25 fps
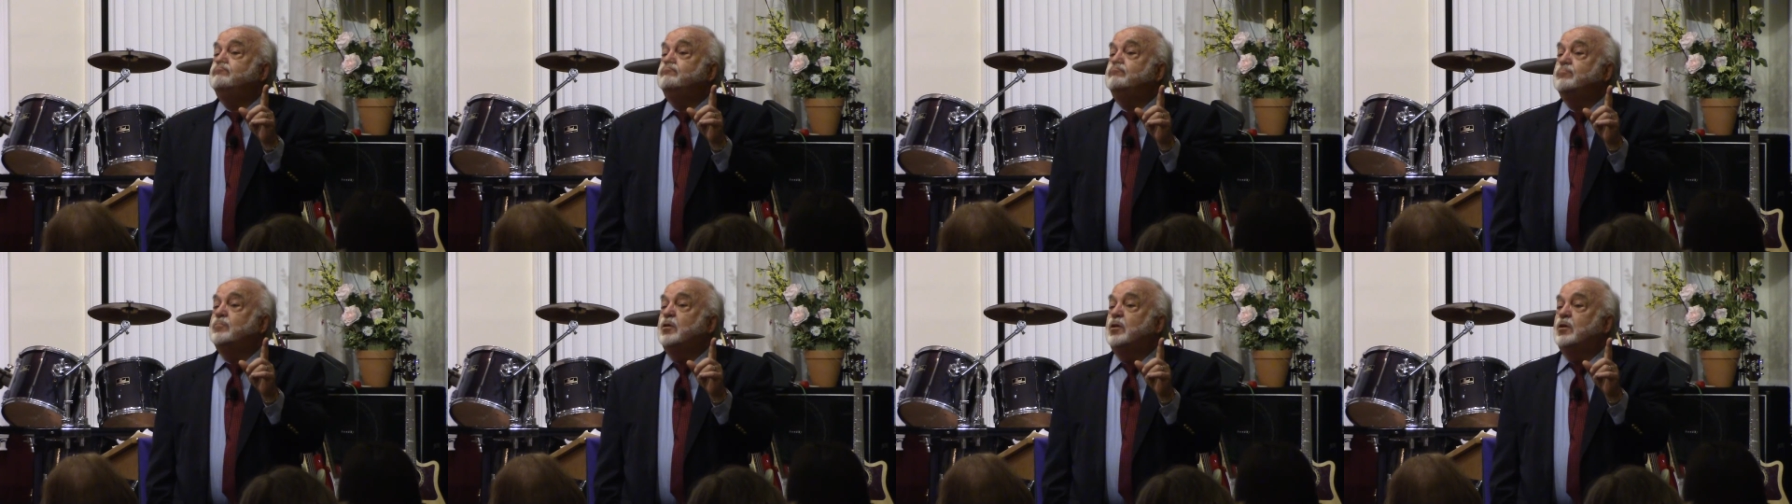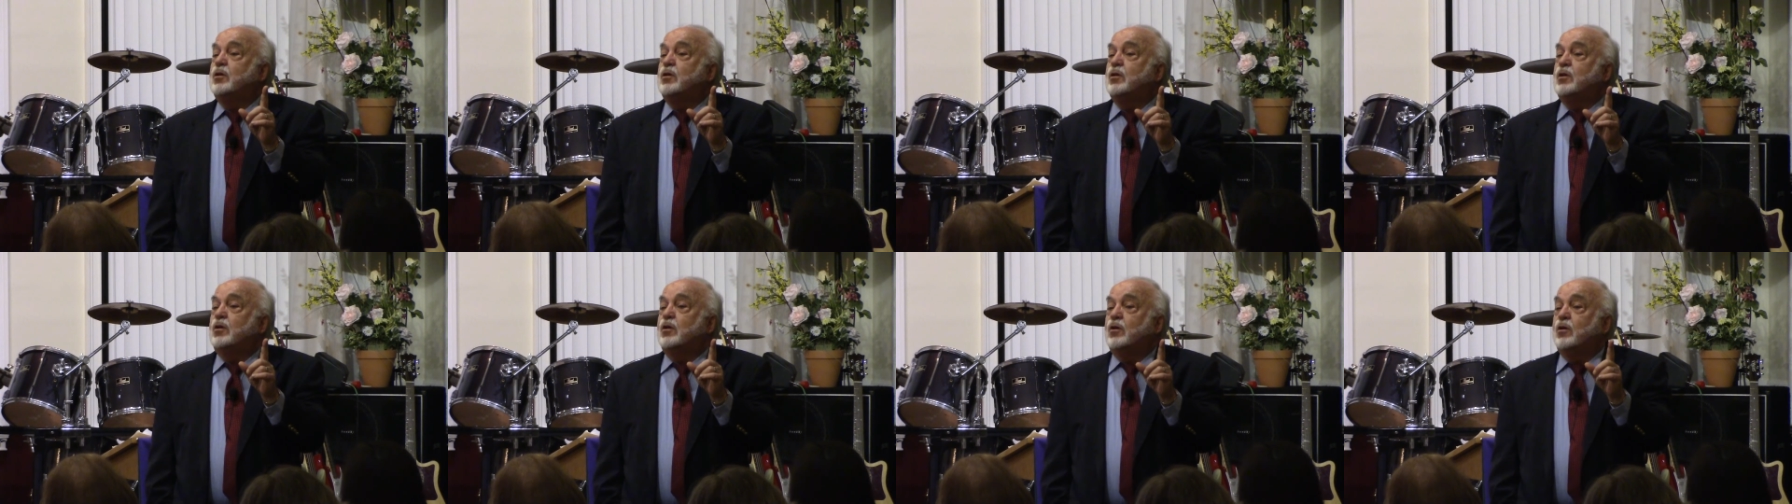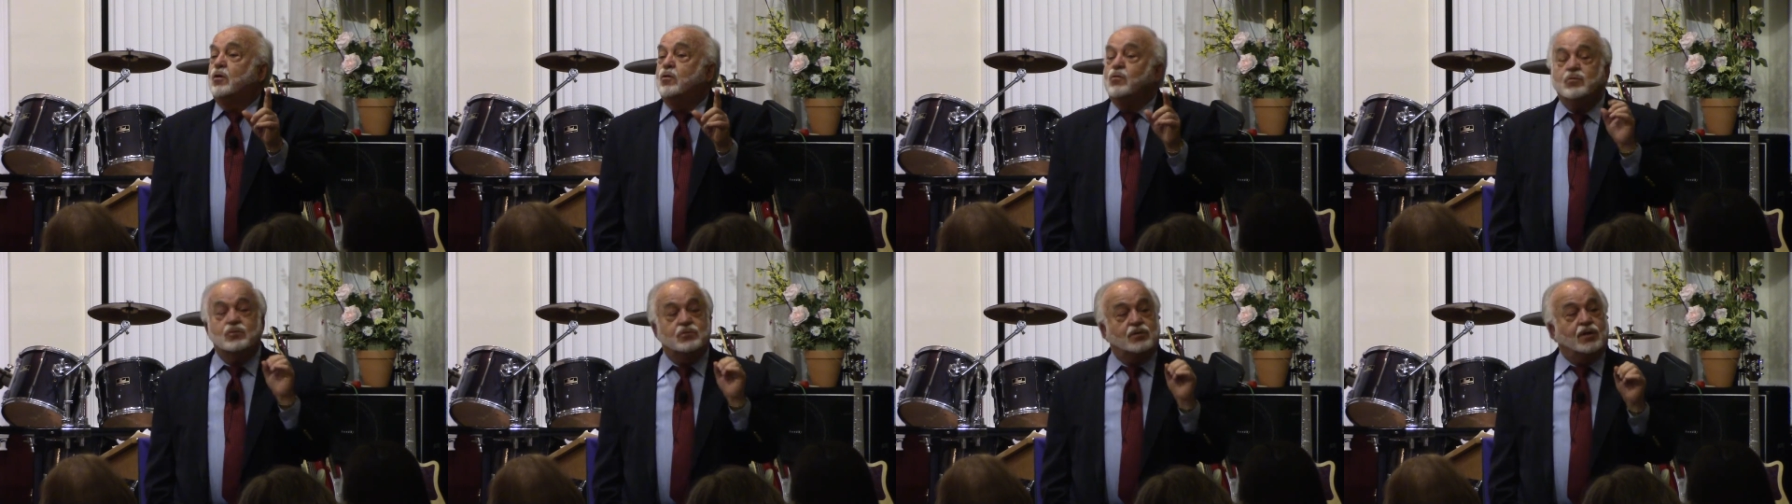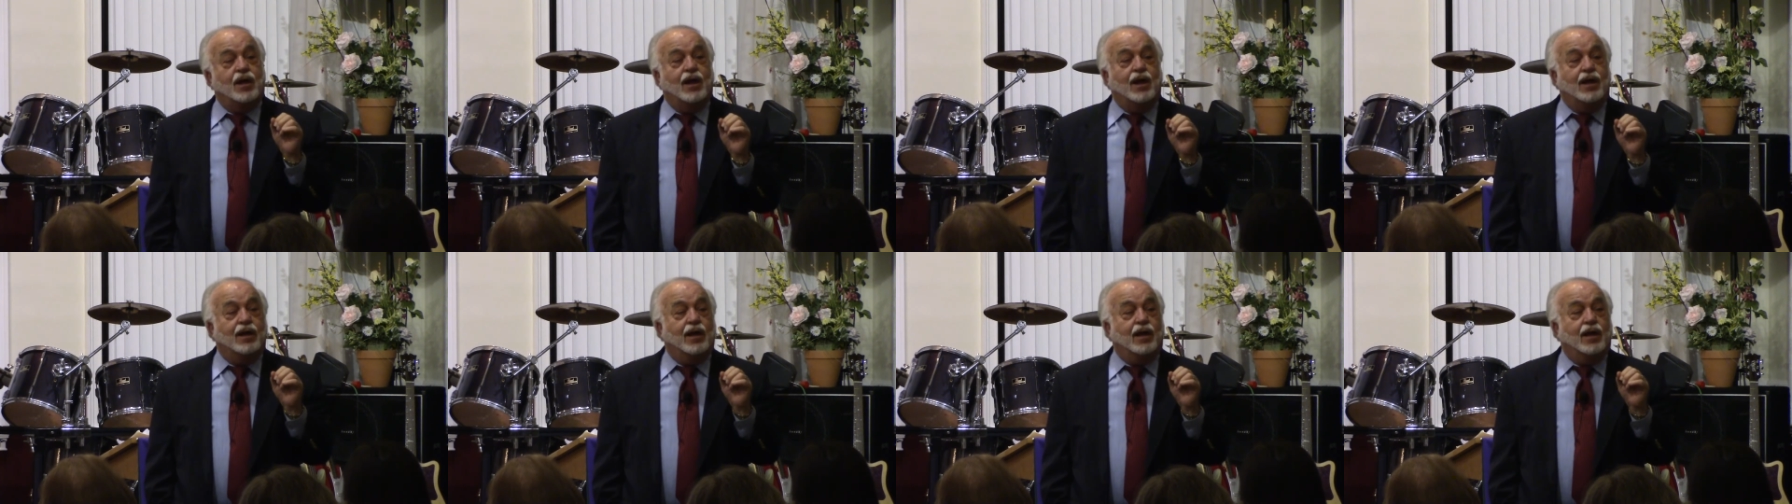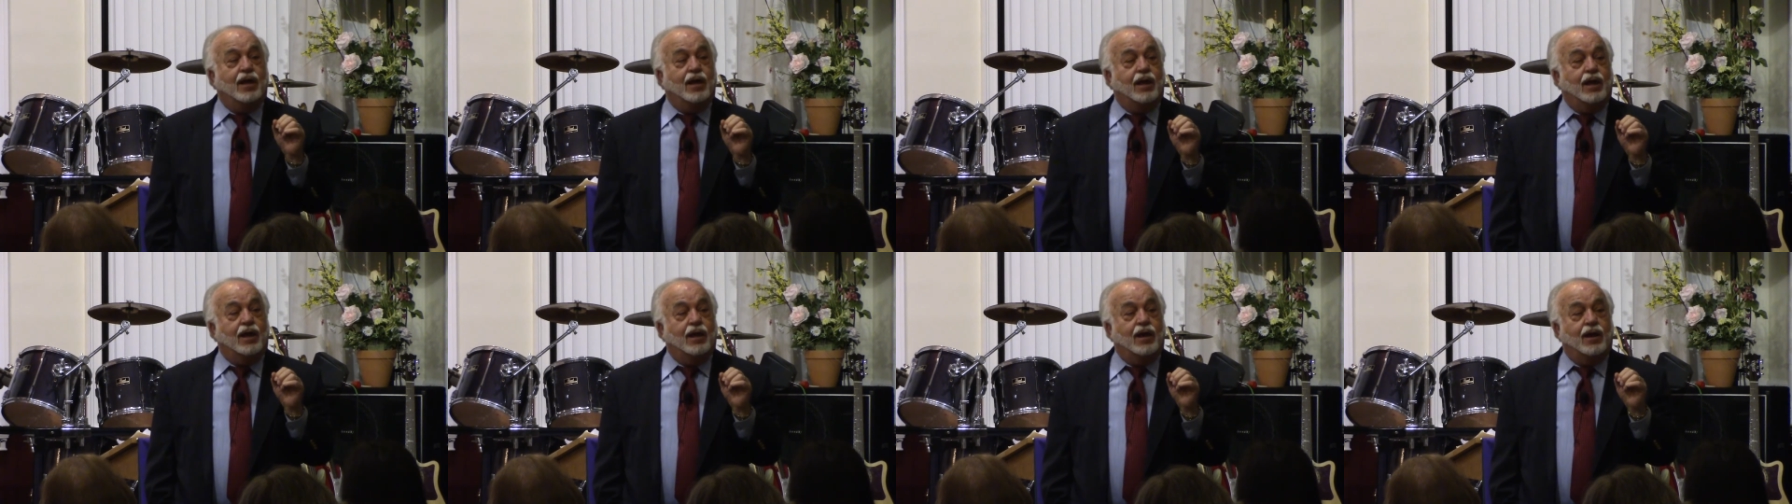it was
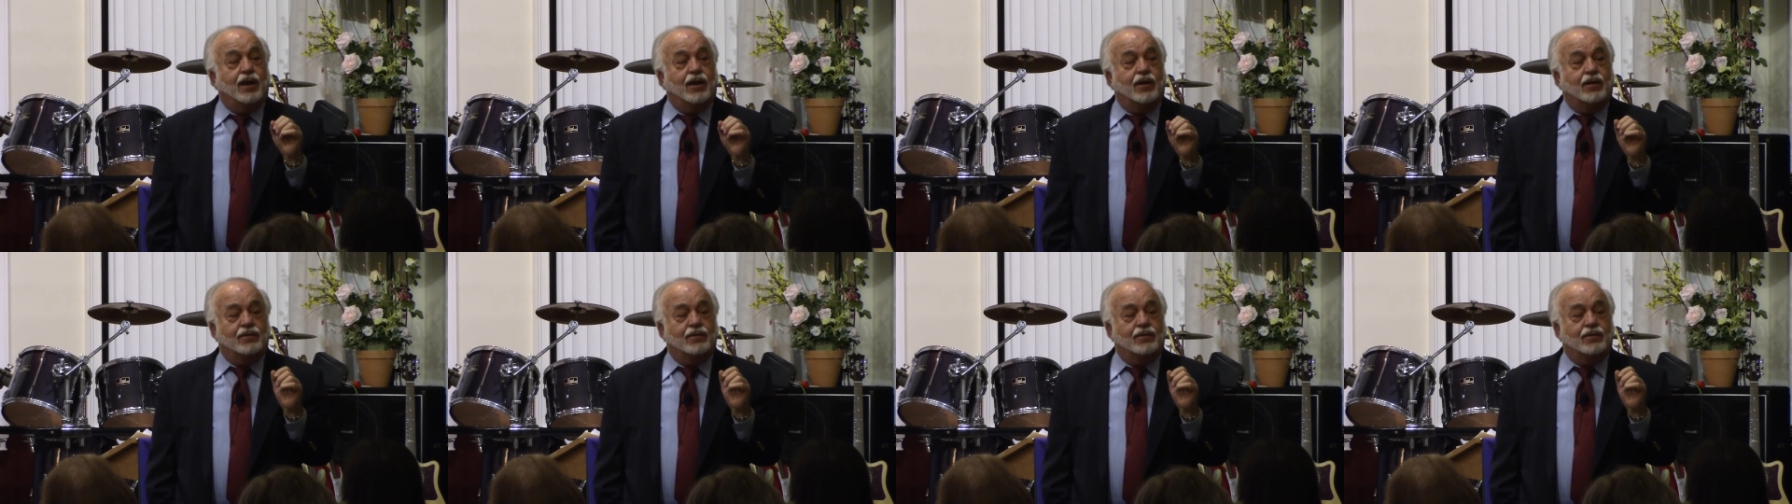Diane.